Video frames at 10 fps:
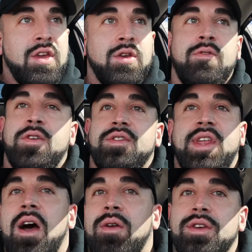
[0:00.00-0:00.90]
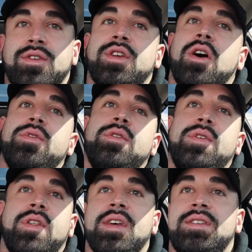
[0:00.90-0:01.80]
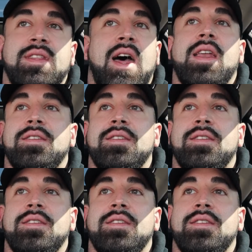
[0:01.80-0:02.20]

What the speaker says: you to feel down on yourself, you to feel this and that.